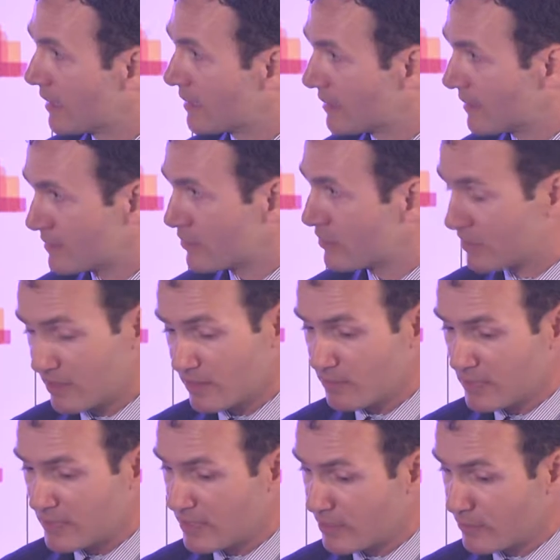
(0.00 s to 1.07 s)
I'd like to start
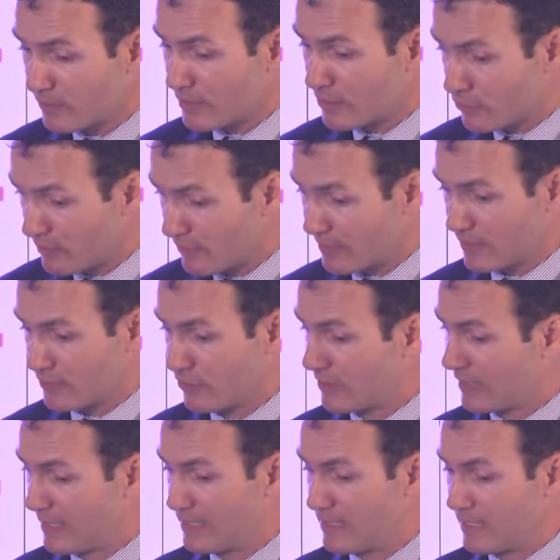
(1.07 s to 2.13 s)
immediately with you, if that's
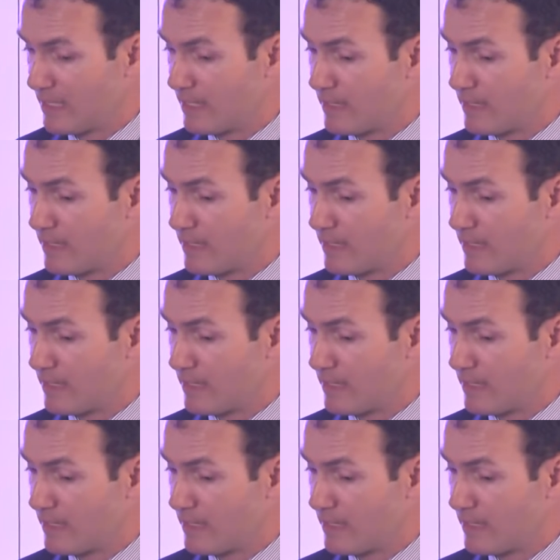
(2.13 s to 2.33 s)
okay,